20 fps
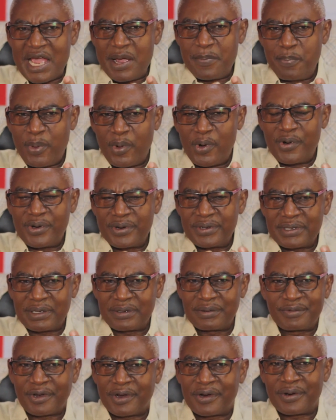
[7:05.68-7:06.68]
airborne,
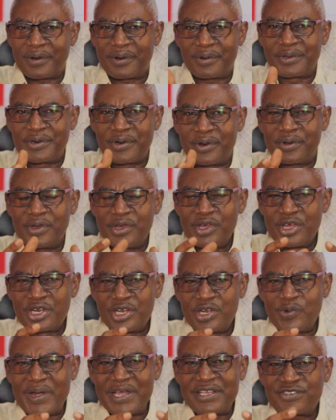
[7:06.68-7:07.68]
and, or, you know,
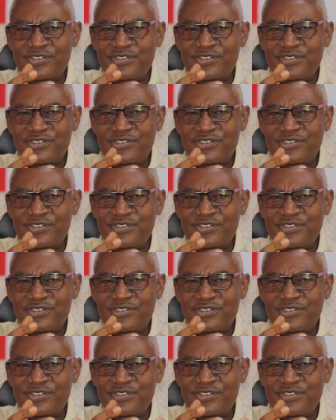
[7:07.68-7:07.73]
the way